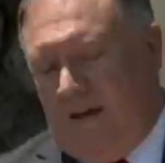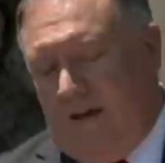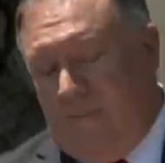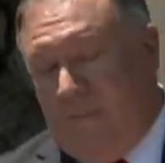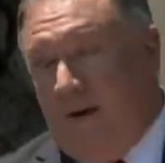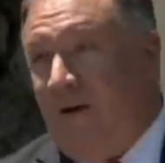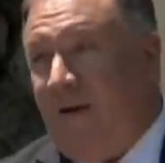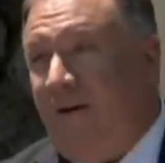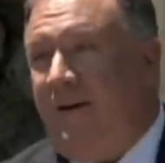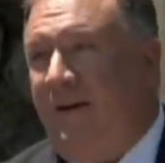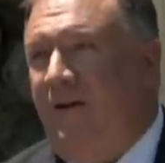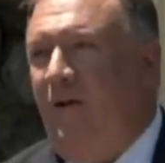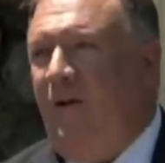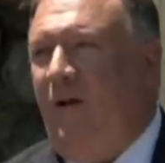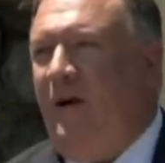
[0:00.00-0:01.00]
America can
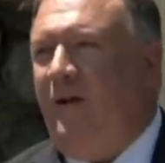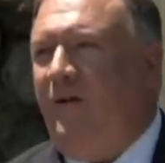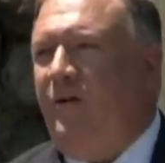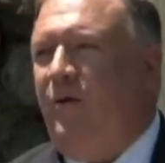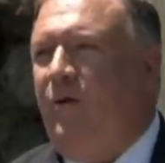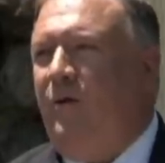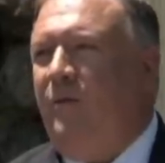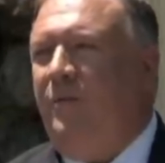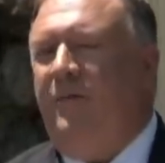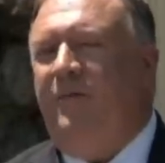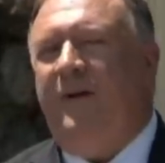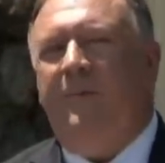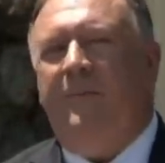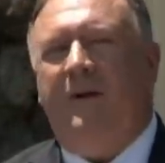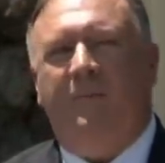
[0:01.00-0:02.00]
no longer ignore the
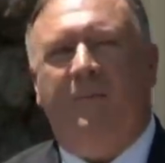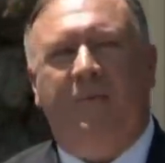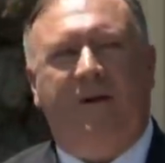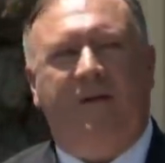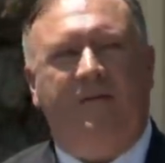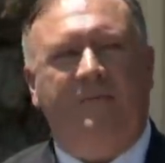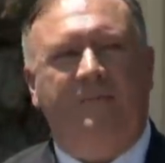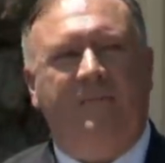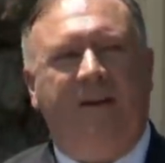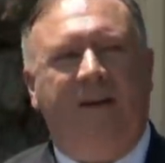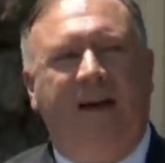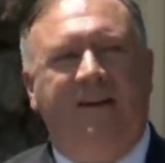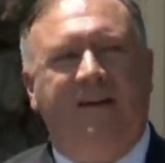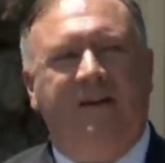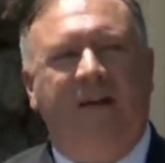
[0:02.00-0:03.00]
fundamental political and
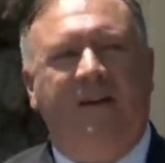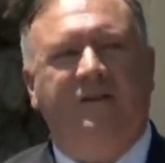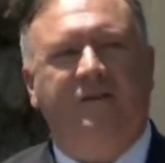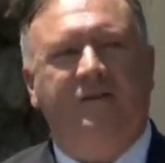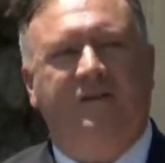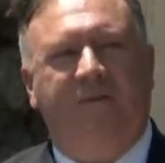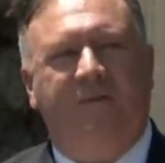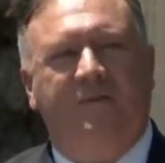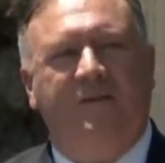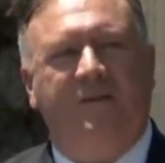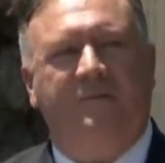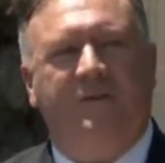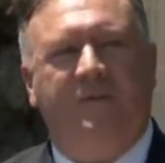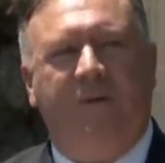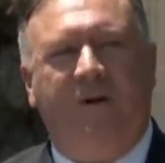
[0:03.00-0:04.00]
ideological differences
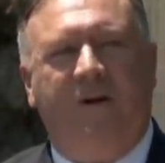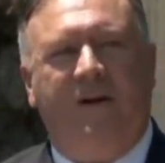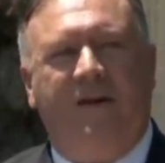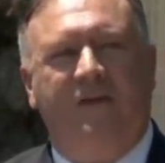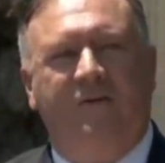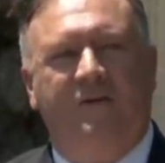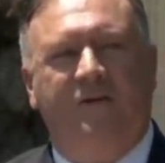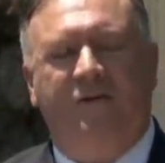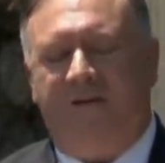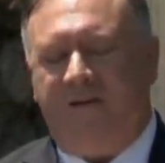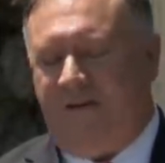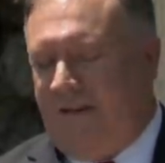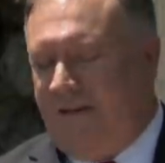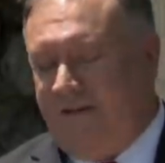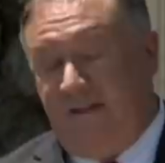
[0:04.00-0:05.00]
between our countries,
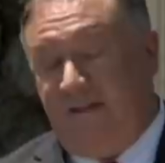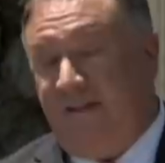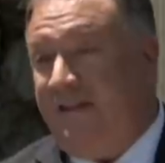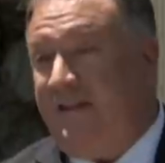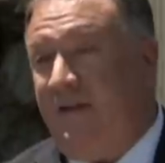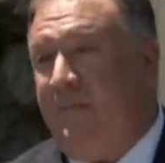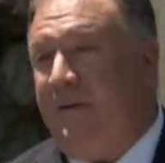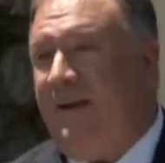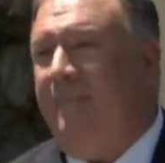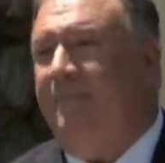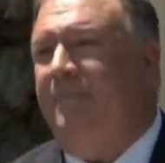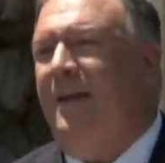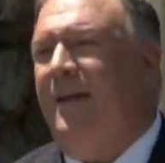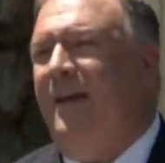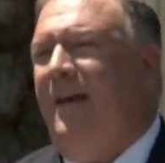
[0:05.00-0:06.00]
just as the CCP
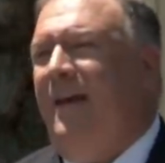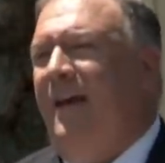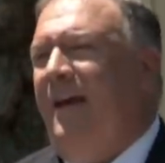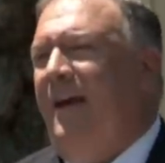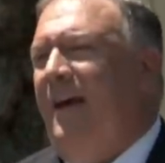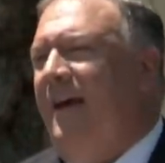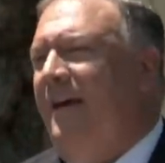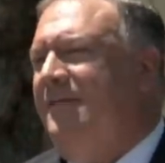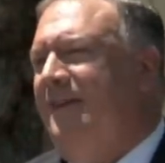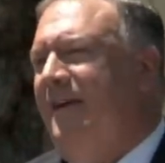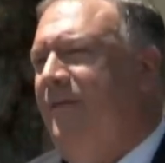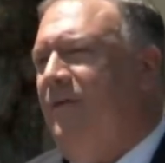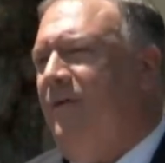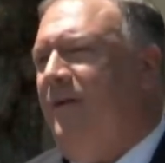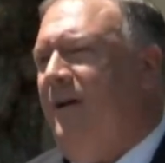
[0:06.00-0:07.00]
has
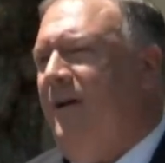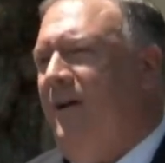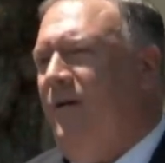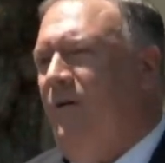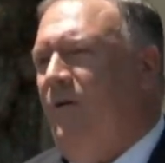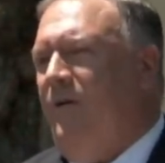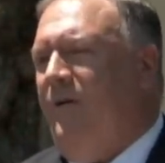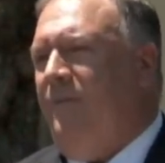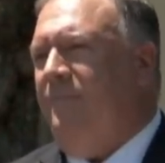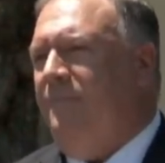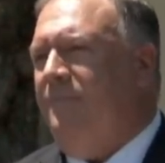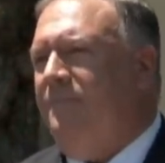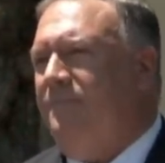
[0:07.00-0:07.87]
never ignored them.